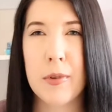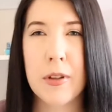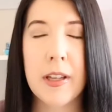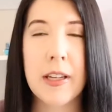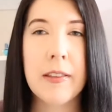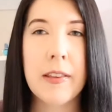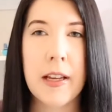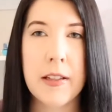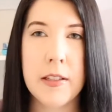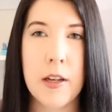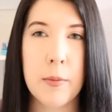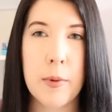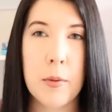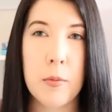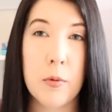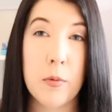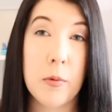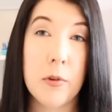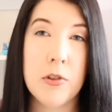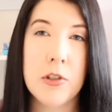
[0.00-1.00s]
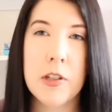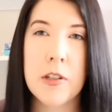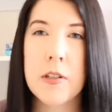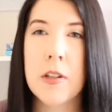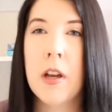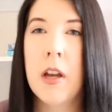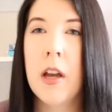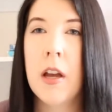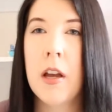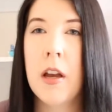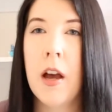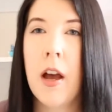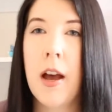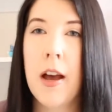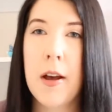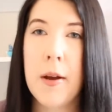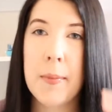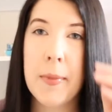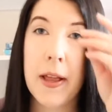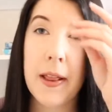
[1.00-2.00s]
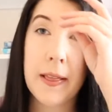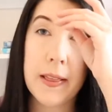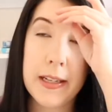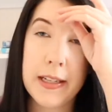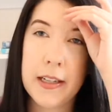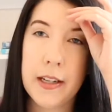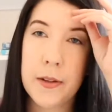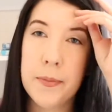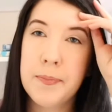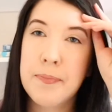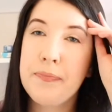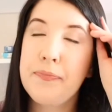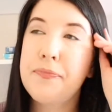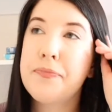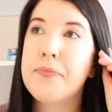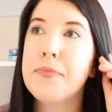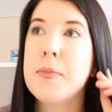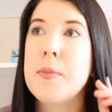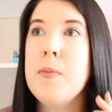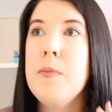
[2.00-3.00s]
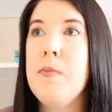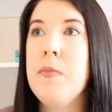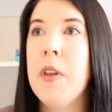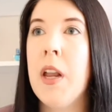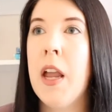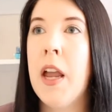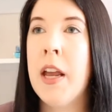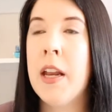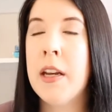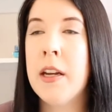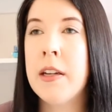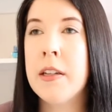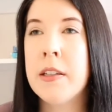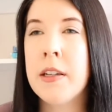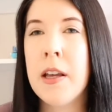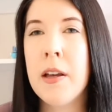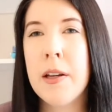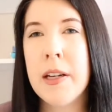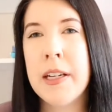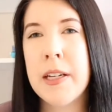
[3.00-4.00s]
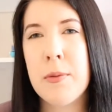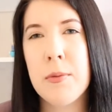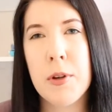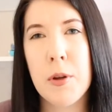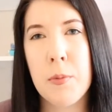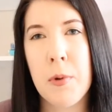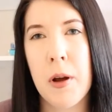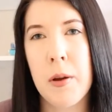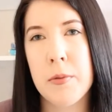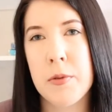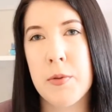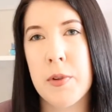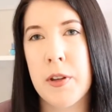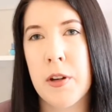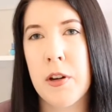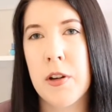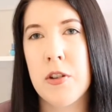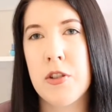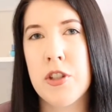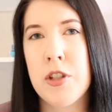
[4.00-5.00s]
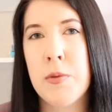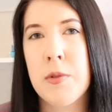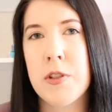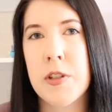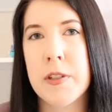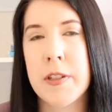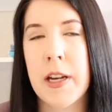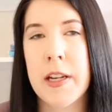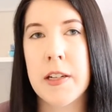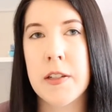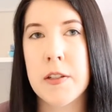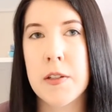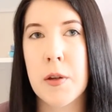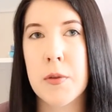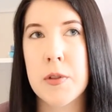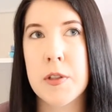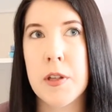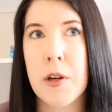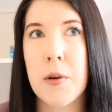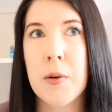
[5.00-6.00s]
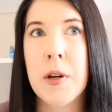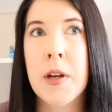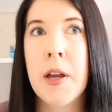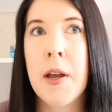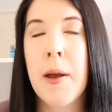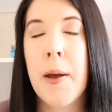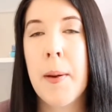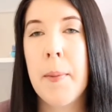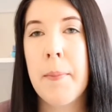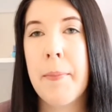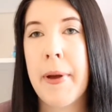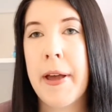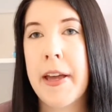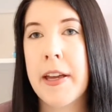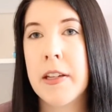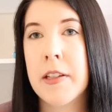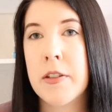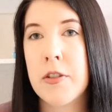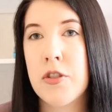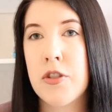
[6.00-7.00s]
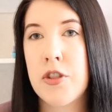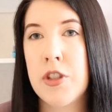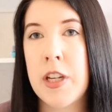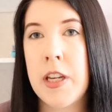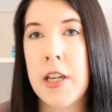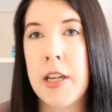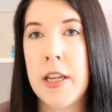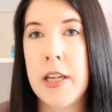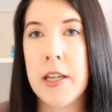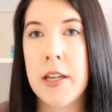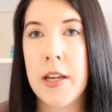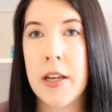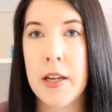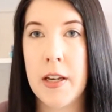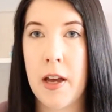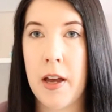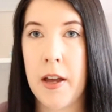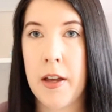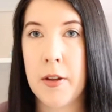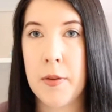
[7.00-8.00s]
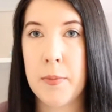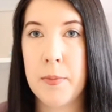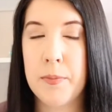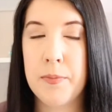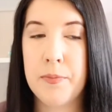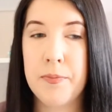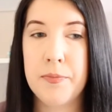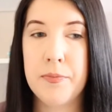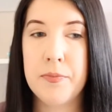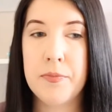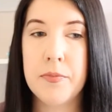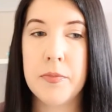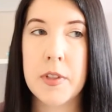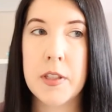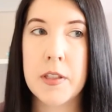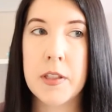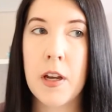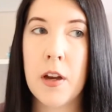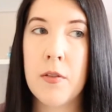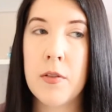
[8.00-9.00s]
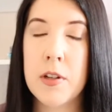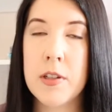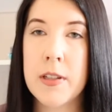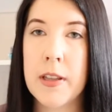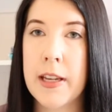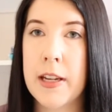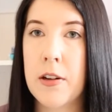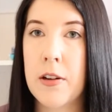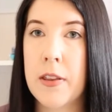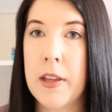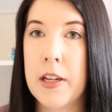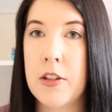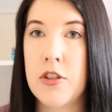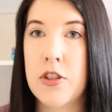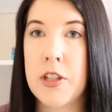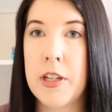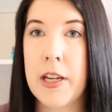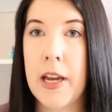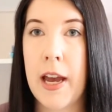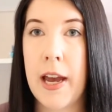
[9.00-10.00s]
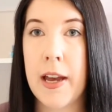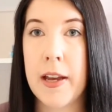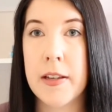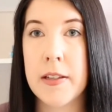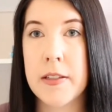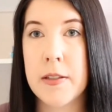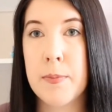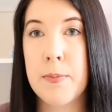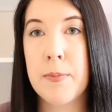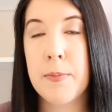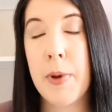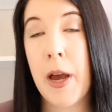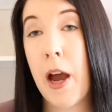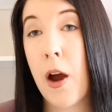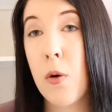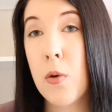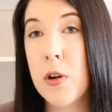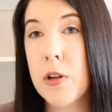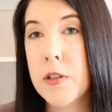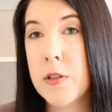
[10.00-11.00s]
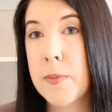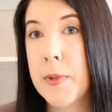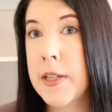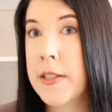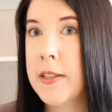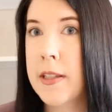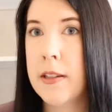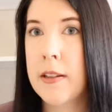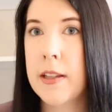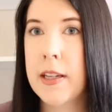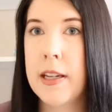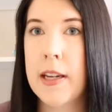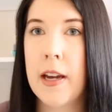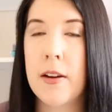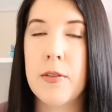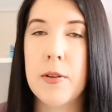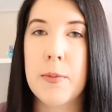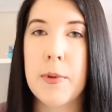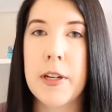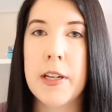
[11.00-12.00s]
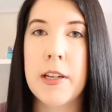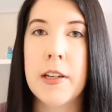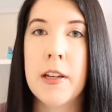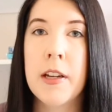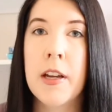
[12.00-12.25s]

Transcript: like that's how memorable she is, Alina. And not any real problems with her, she was just kind of so-so, but she discovers later that she has powers, basically. Everybody